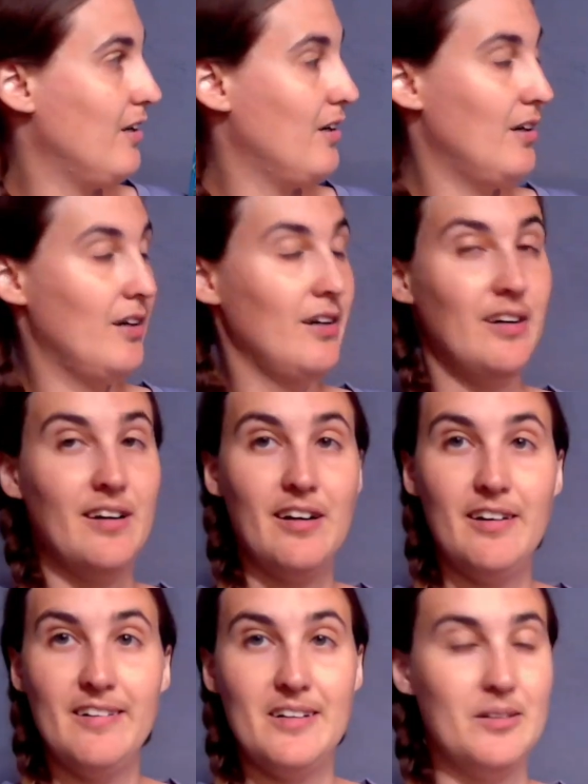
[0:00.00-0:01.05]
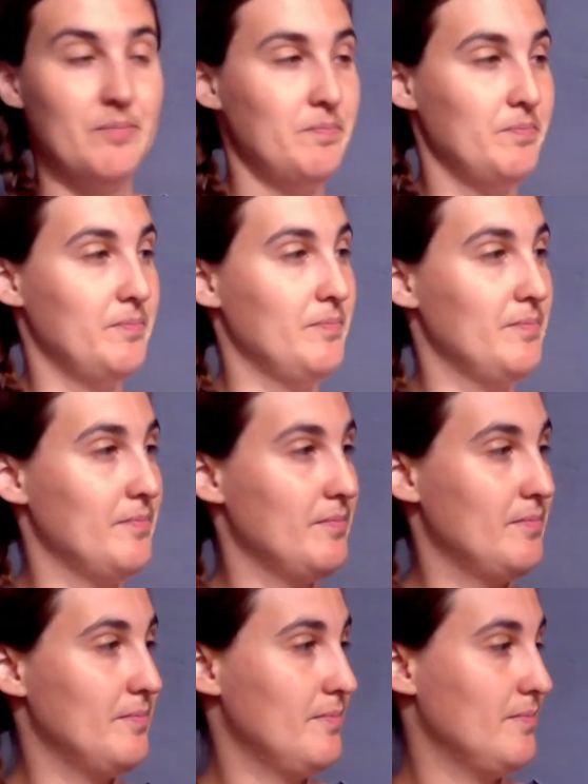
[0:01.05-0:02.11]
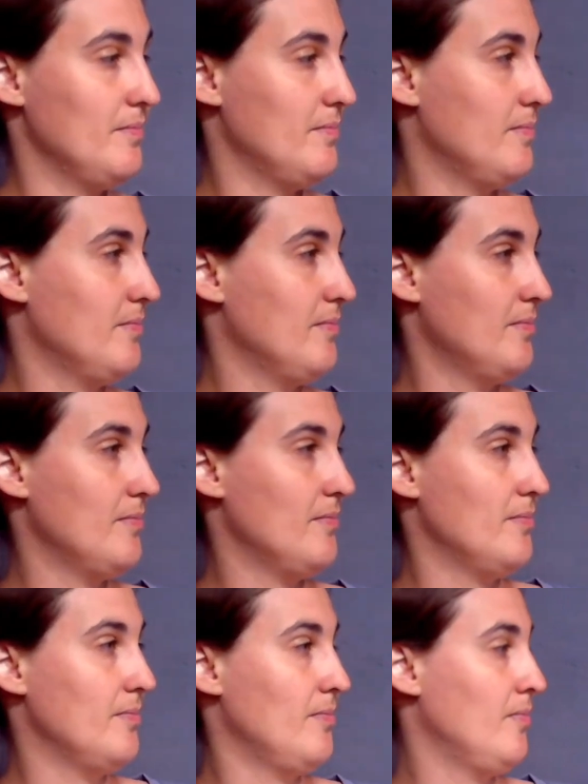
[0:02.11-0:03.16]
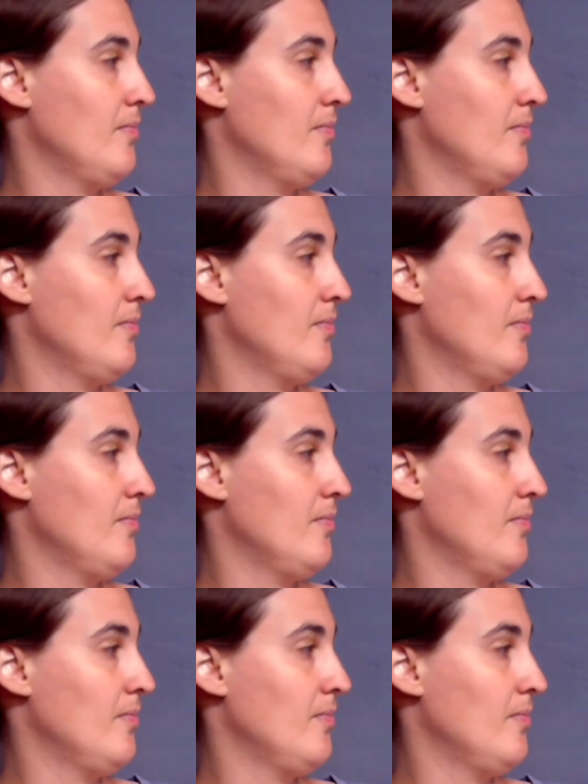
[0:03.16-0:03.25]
Nothing is said.